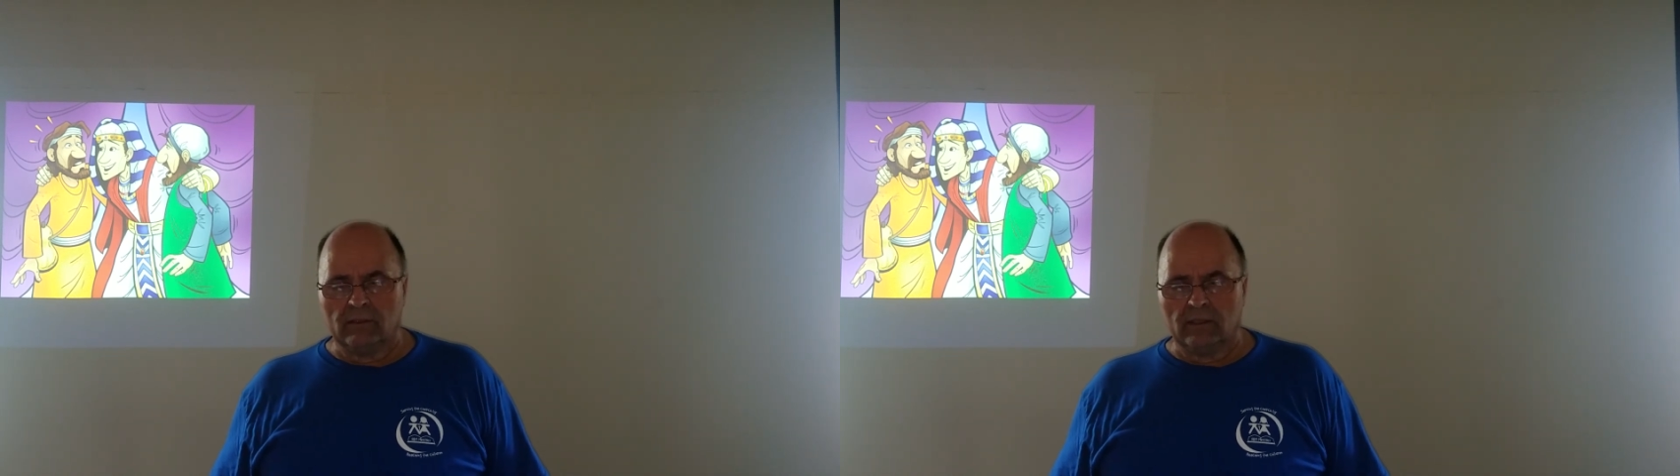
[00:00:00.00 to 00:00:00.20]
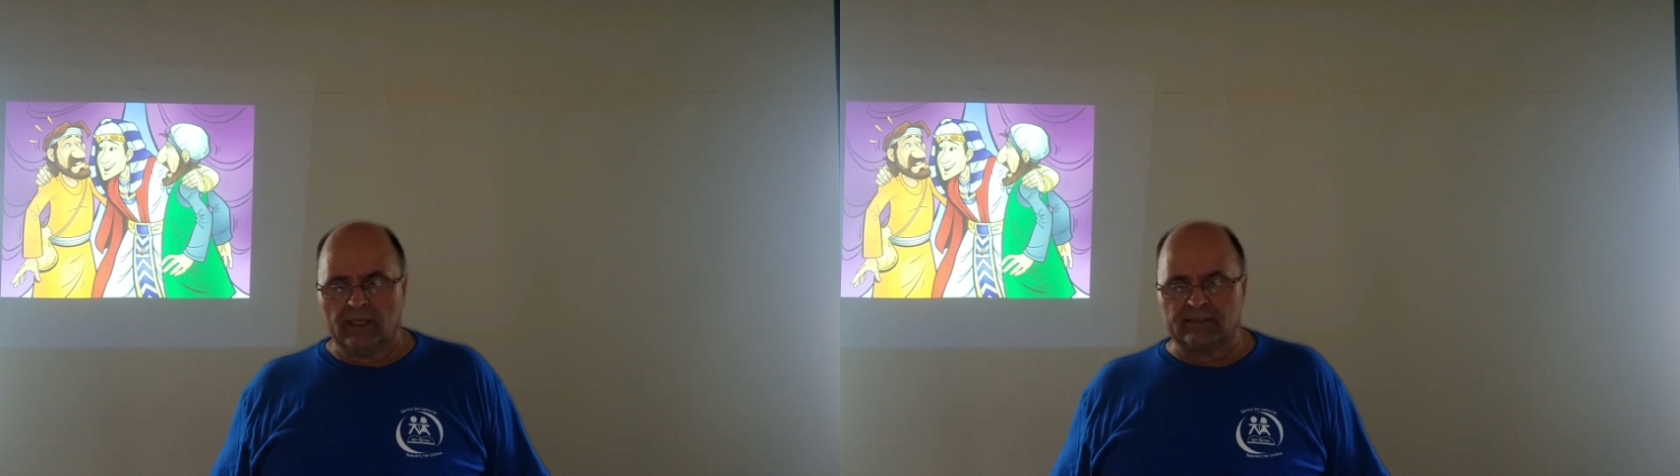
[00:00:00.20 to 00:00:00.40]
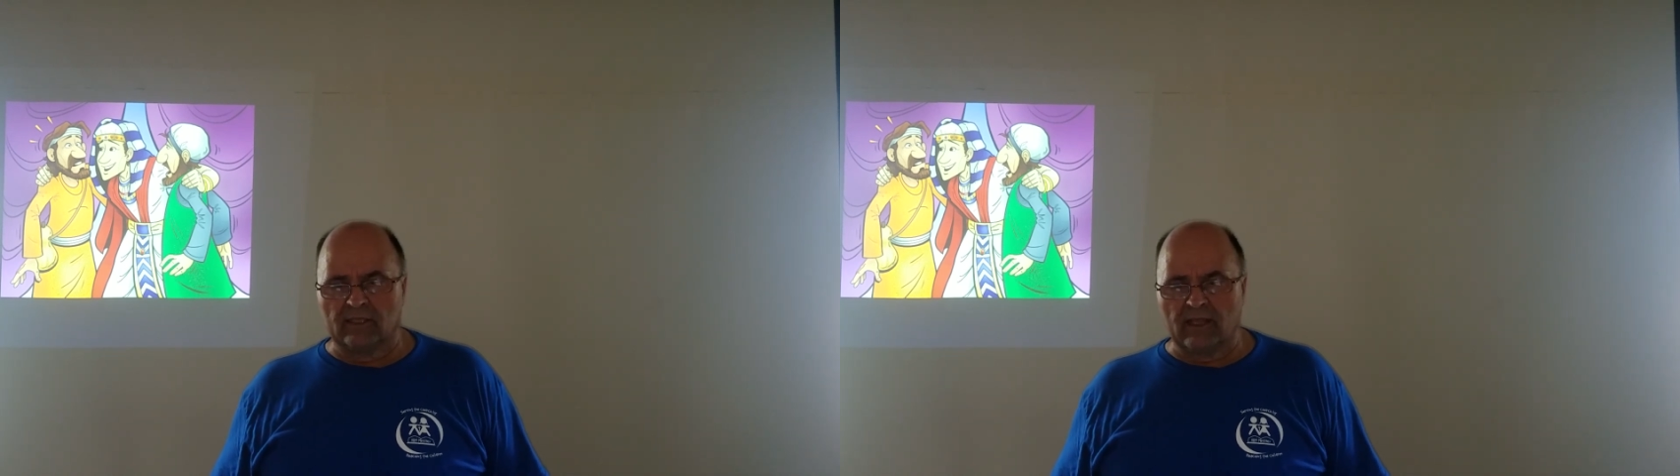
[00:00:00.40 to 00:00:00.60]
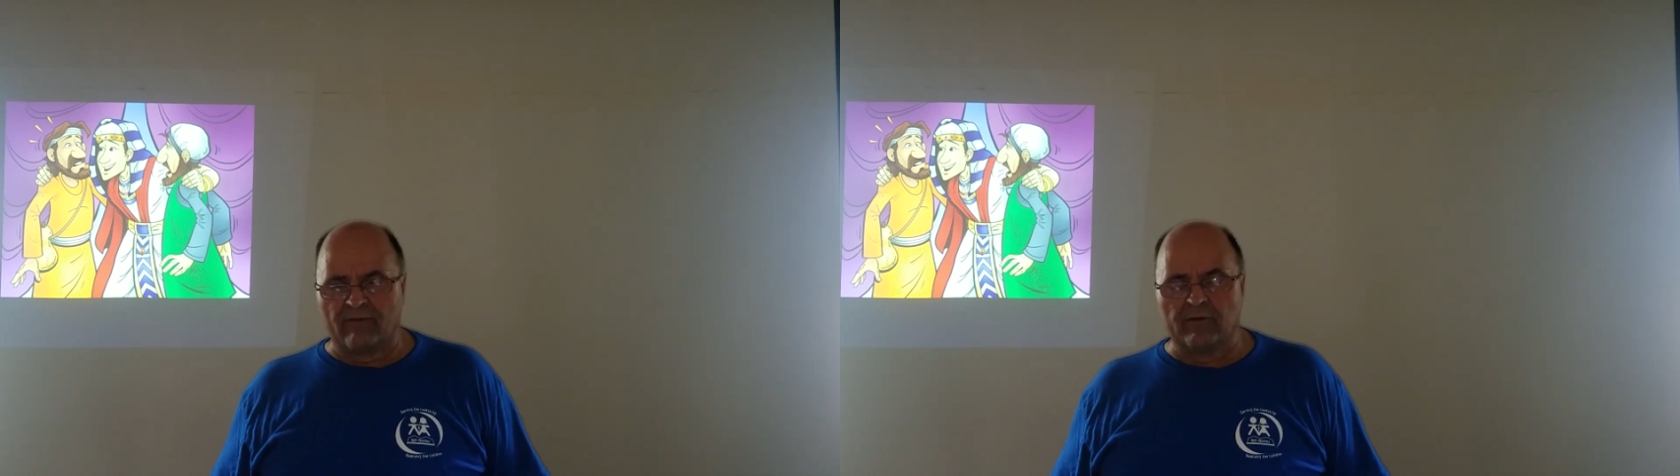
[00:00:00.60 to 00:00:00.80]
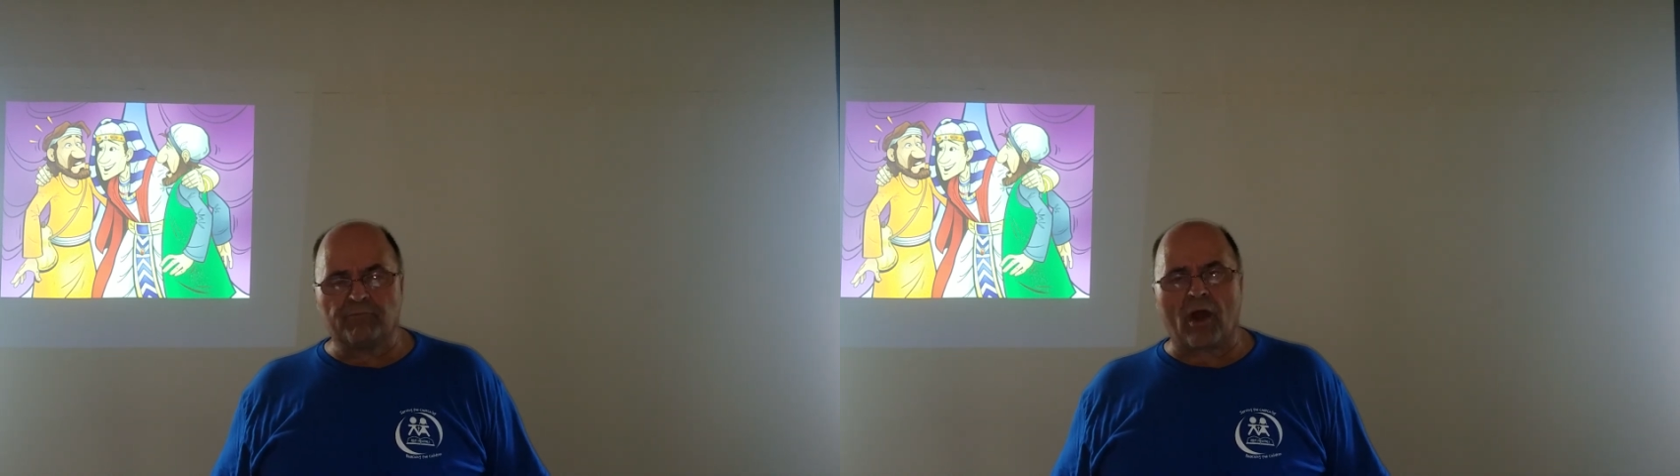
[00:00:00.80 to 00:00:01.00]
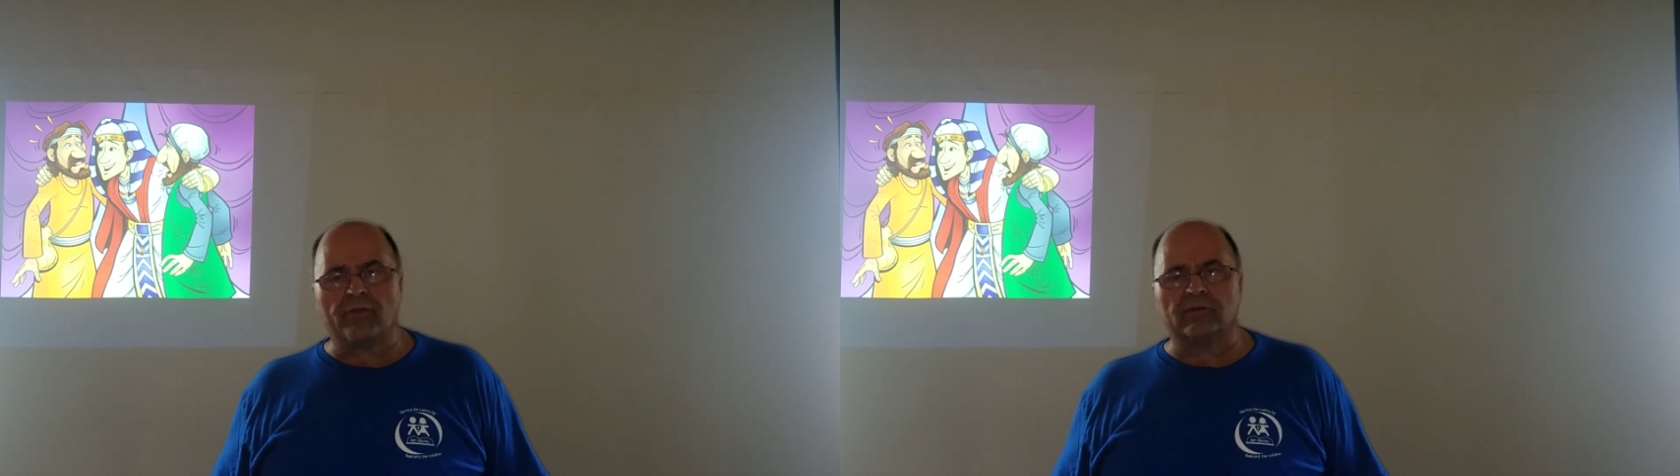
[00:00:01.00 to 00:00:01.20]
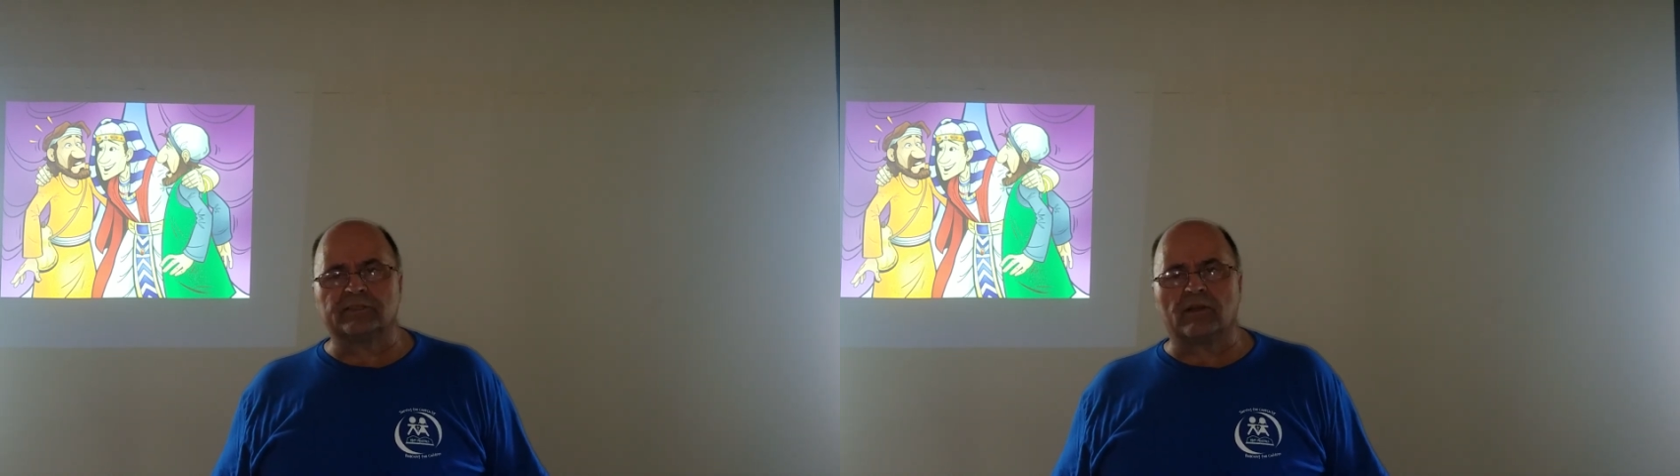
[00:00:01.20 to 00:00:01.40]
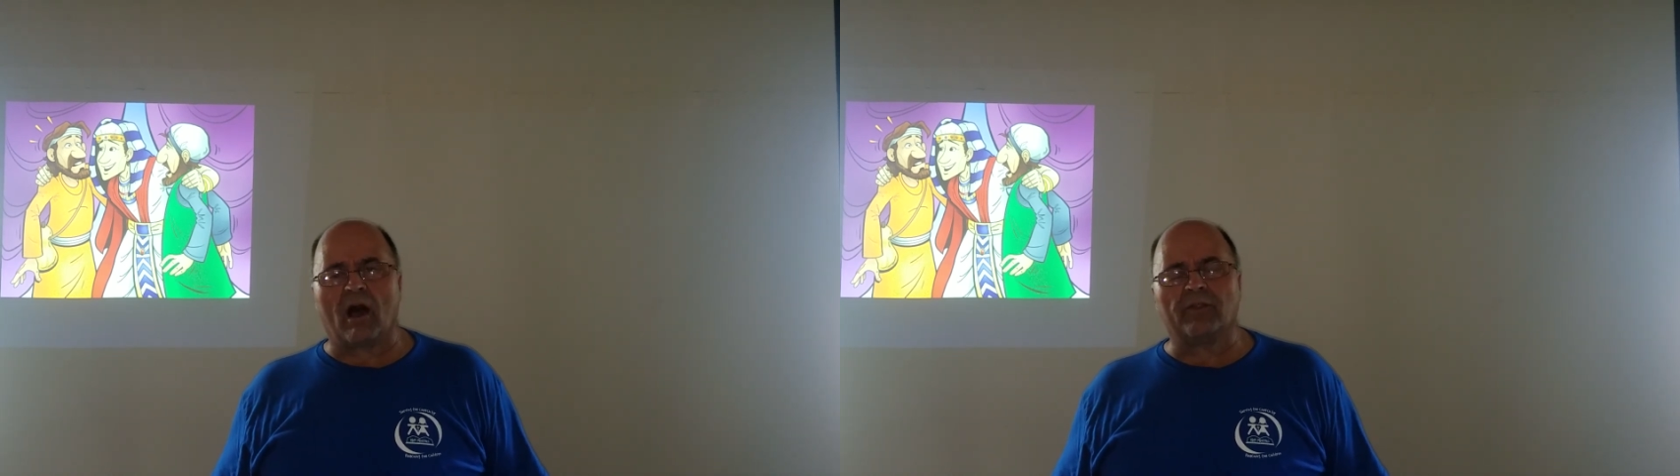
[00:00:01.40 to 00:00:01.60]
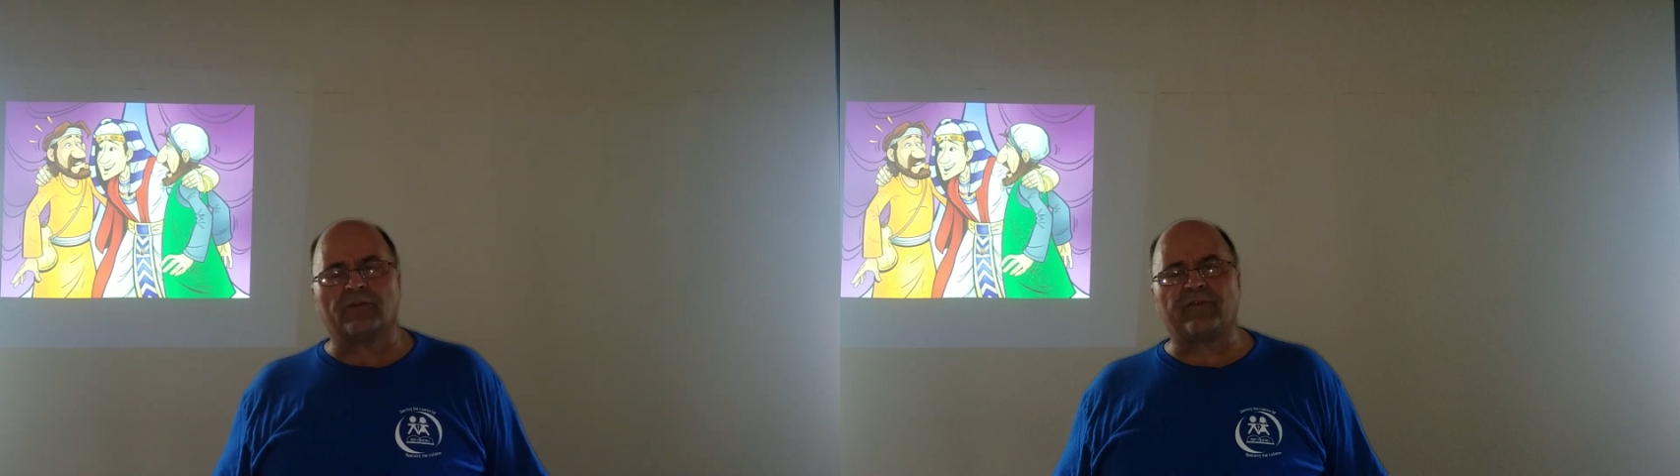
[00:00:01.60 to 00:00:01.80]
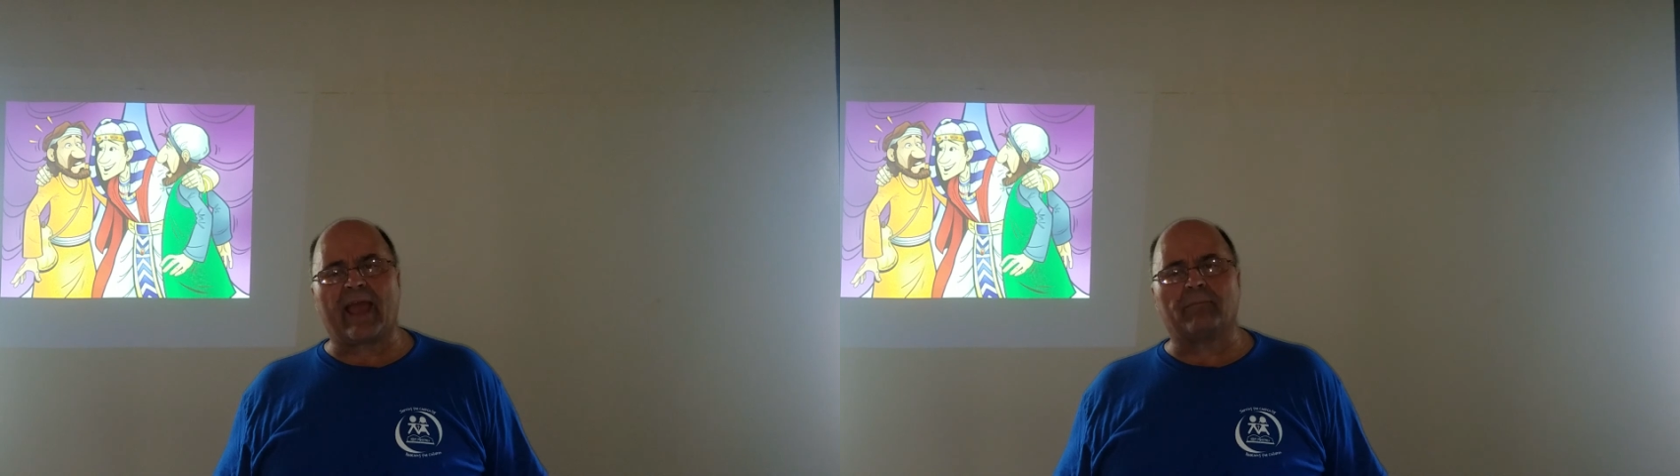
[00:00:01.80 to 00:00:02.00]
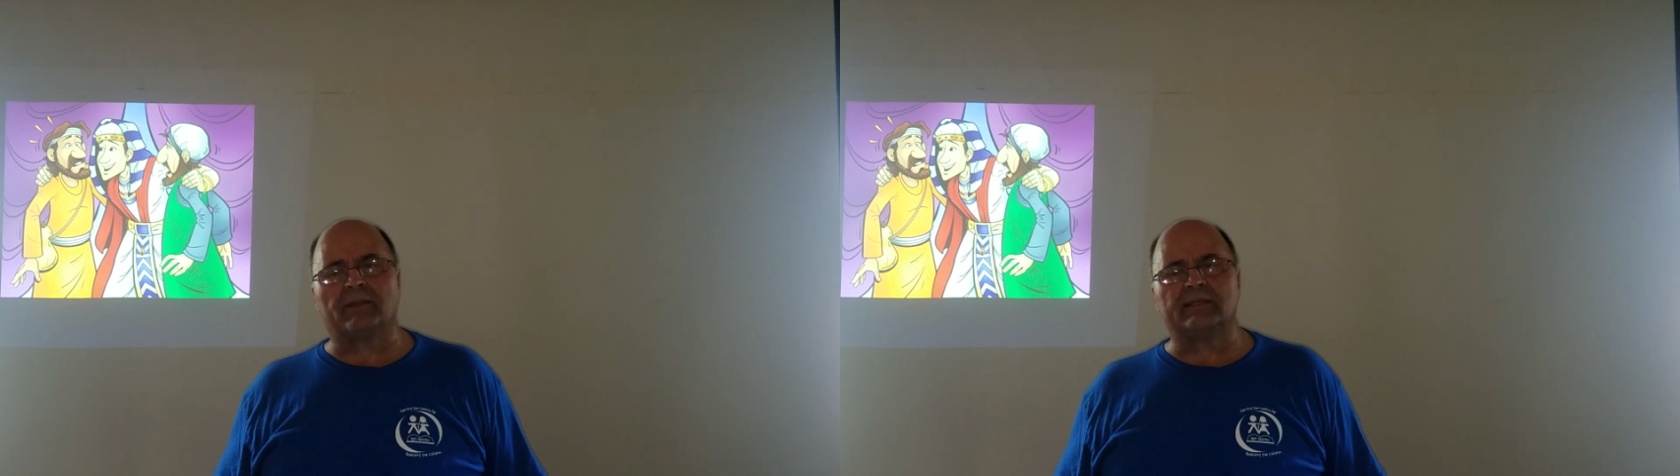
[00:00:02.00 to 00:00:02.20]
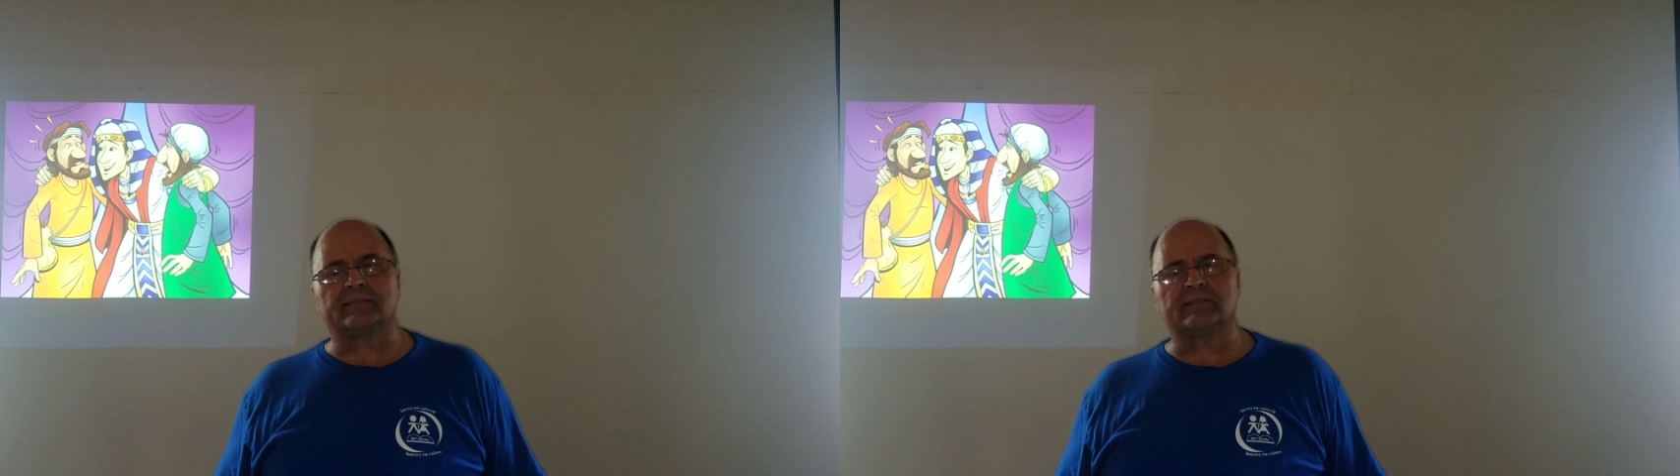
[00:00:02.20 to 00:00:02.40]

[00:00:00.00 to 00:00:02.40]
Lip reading: his 11 brothers and all their families